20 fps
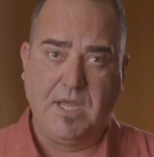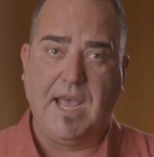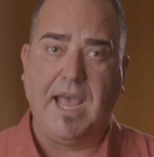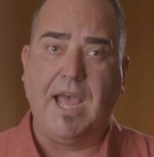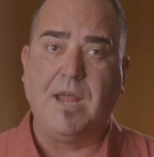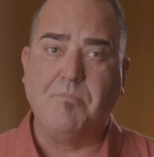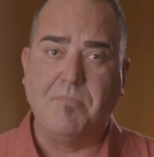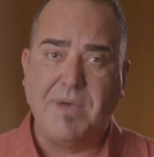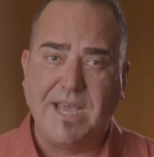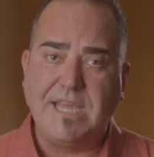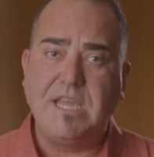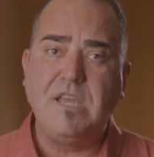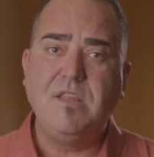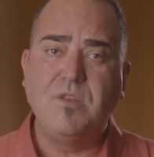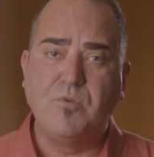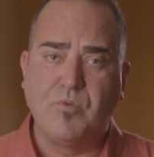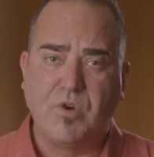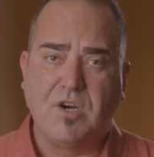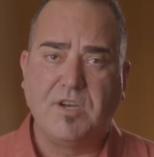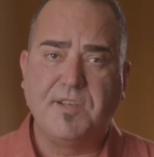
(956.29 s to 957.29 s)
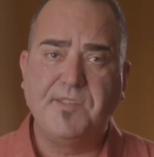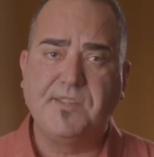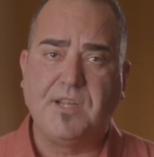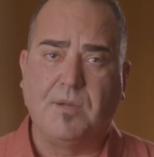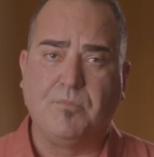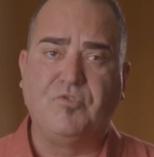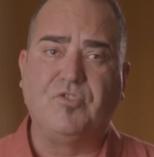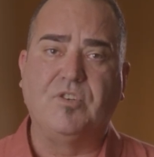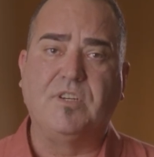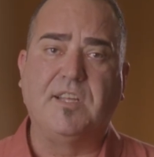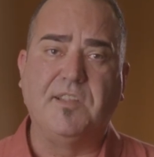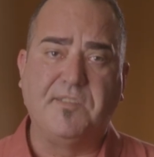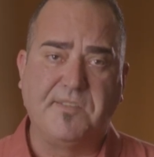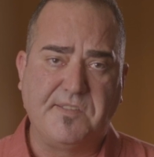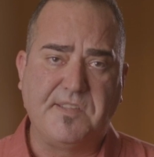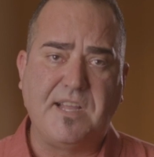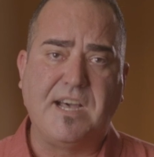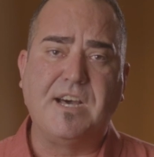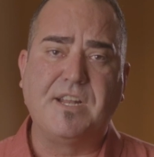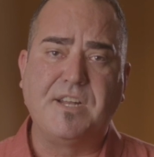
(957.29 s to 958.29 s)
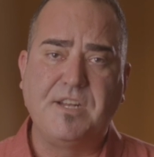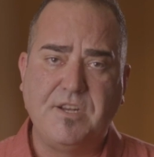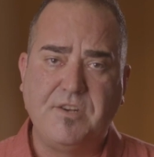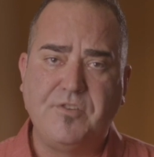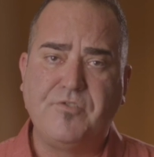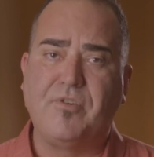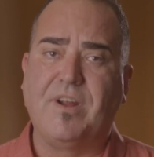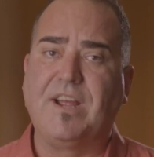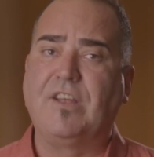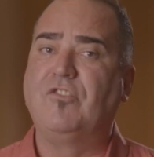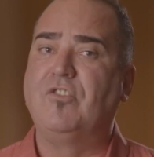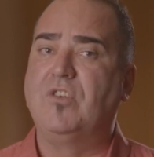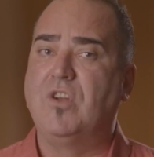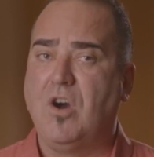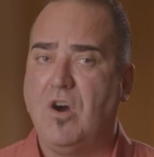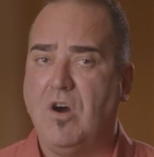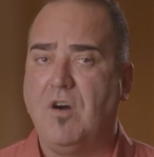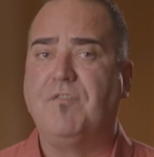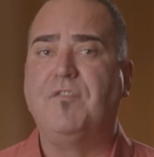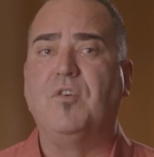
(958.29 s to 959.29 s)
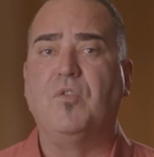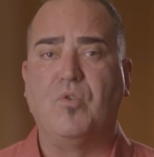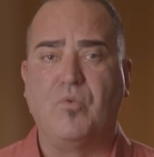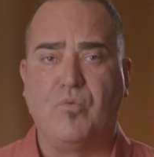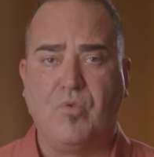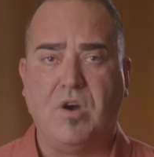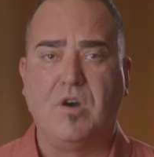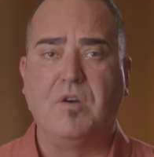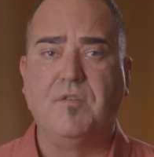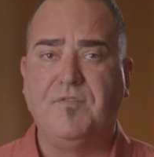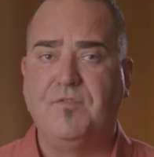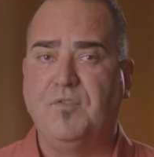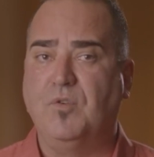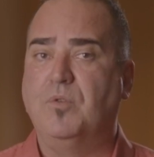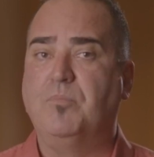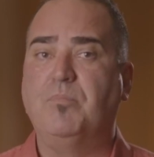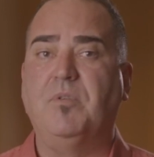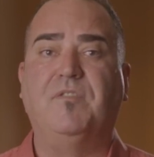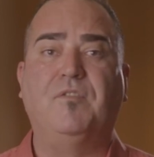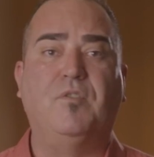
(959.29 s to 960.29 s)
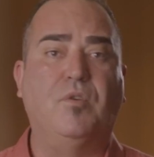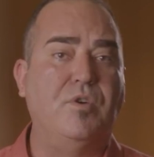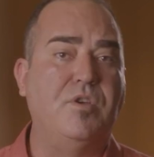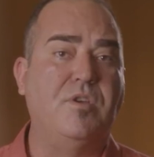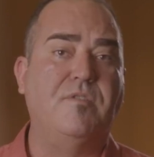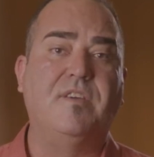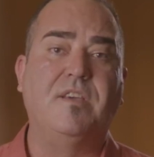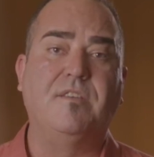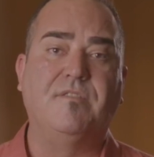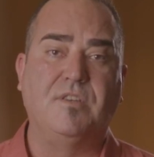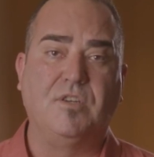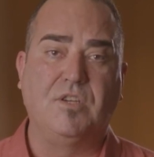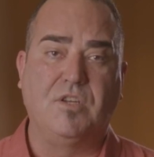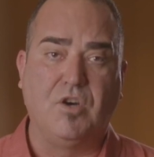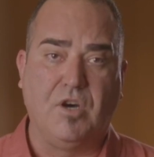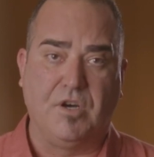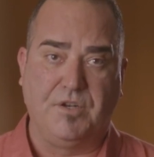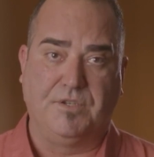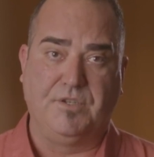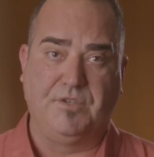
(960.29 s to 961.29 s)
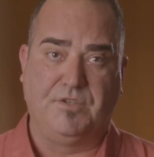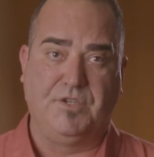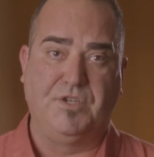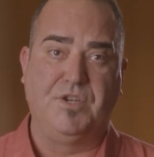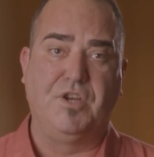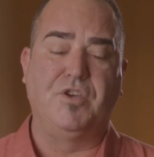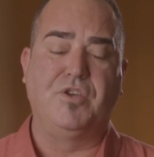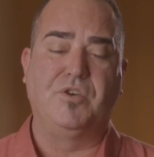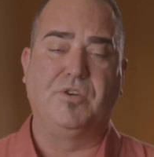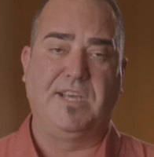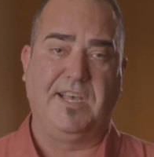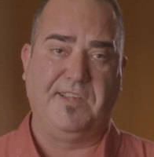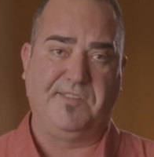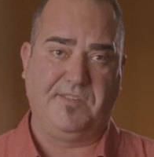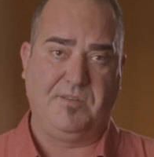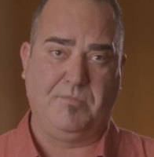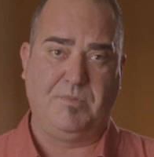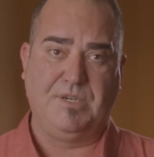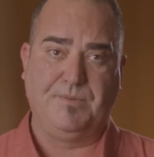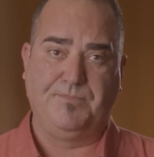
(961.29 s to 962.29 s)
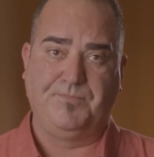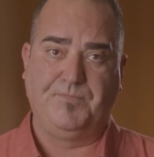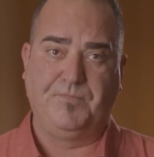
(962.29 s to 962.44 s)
And making the wrong assumption can start an interaction off on the wrong foot before you've even gotten to know your customer.